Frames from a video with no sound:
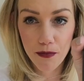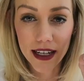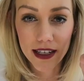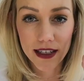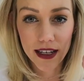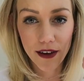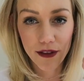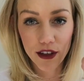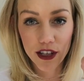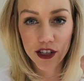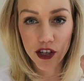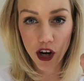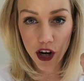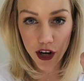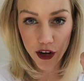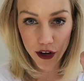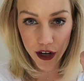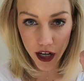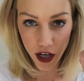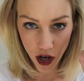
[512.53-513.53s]
It is definitely
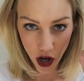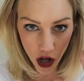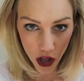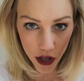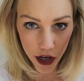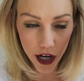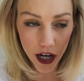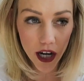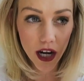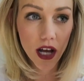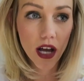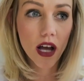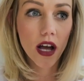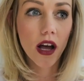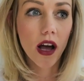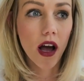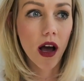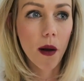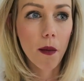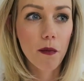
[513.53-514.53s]
darker in color,
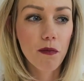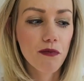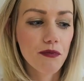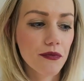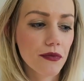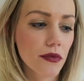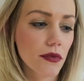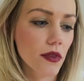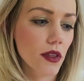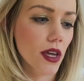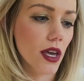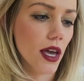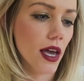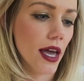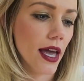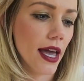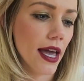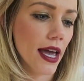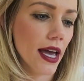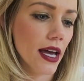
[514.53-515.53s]

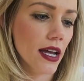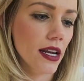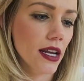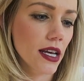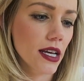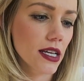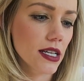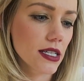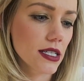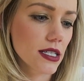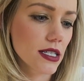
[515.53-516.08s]
and